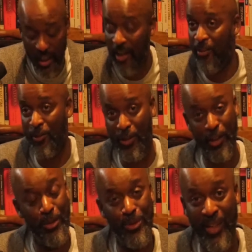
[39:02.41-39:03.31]
other than
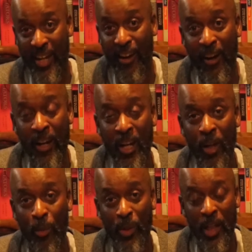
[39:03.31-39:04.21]
who they are.
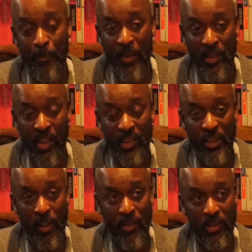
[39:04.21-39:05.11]
And because
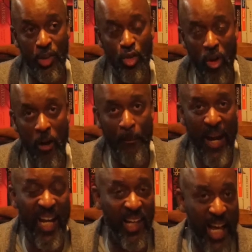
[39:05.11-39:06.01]
there is a strong
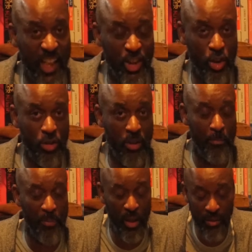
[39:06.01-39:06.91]
biological
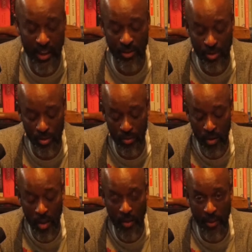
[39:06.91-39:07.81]
component to
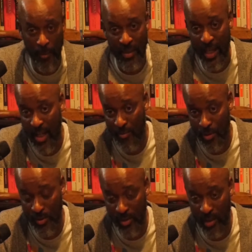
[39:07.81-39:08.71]
their
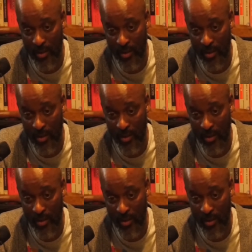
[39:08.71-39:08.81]
behaviors and